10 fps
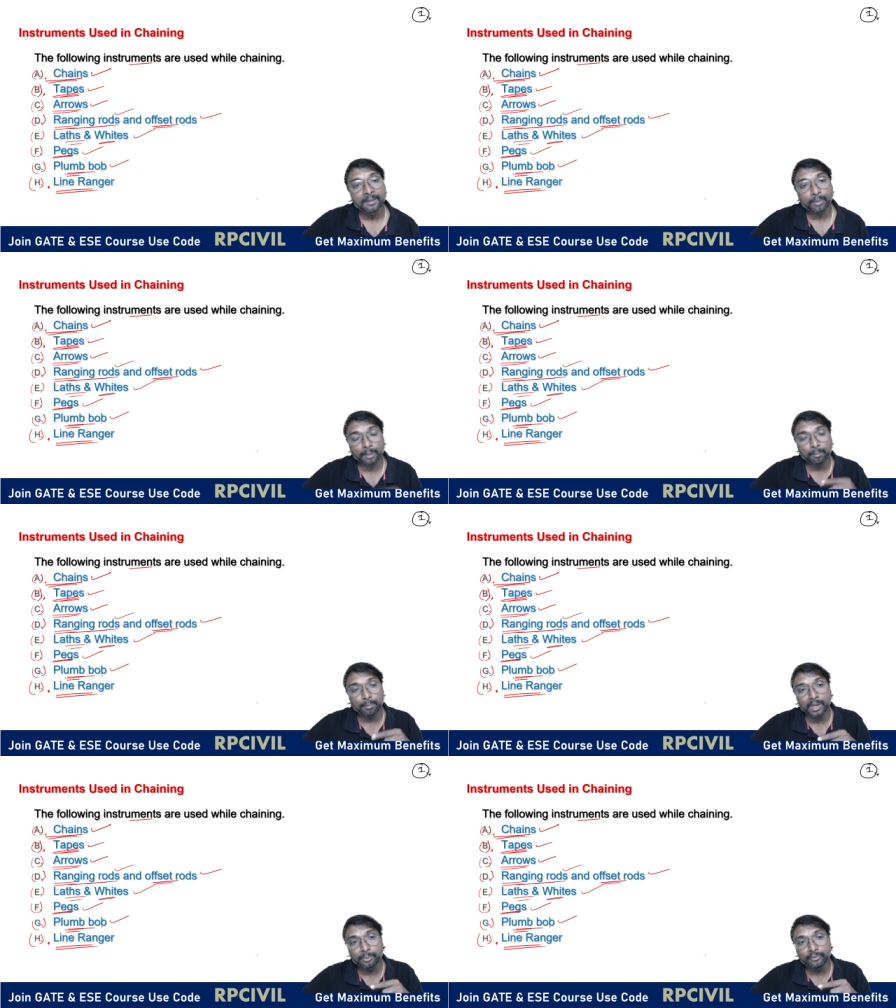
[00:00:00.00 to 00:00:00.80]
Plumb
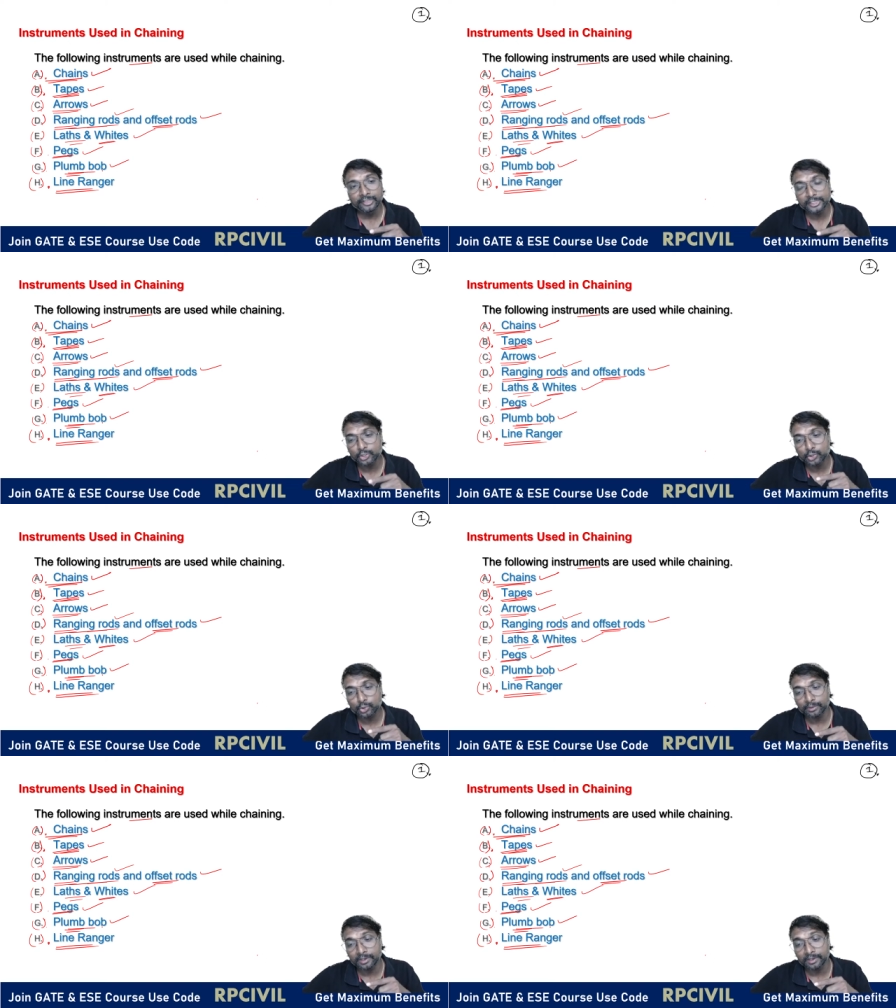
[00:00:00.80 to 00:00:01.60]
bob will,
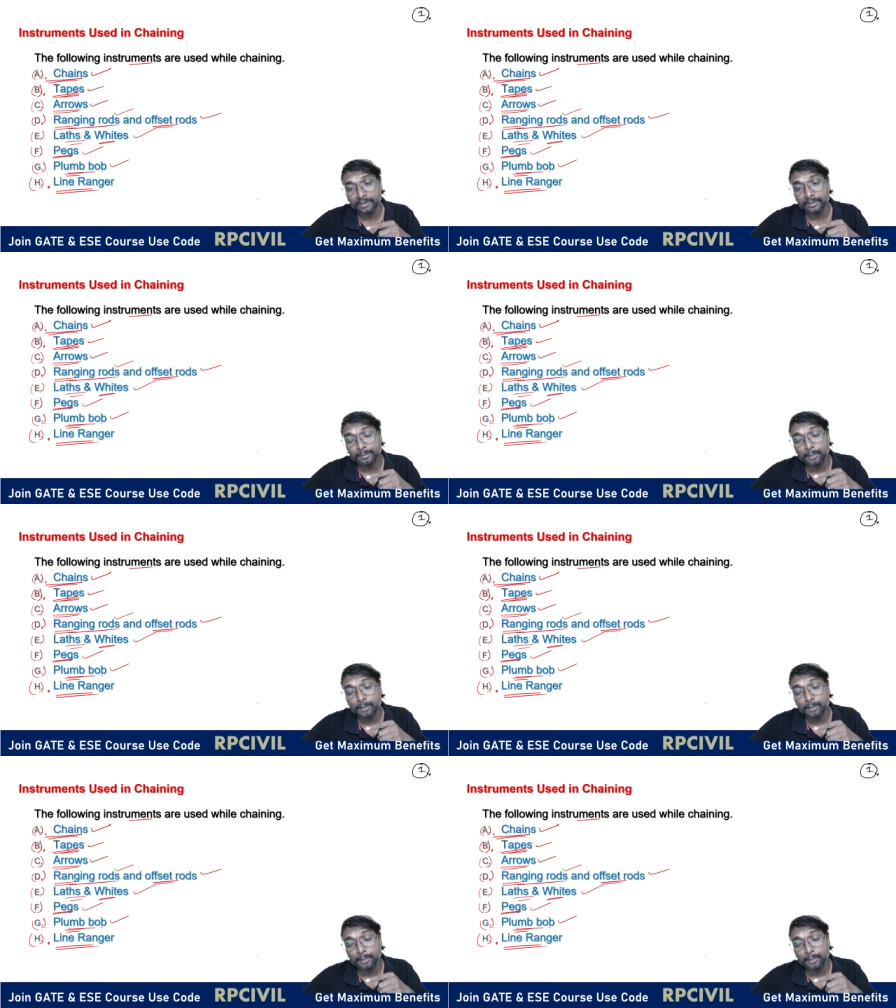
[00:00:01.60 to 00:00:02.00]
the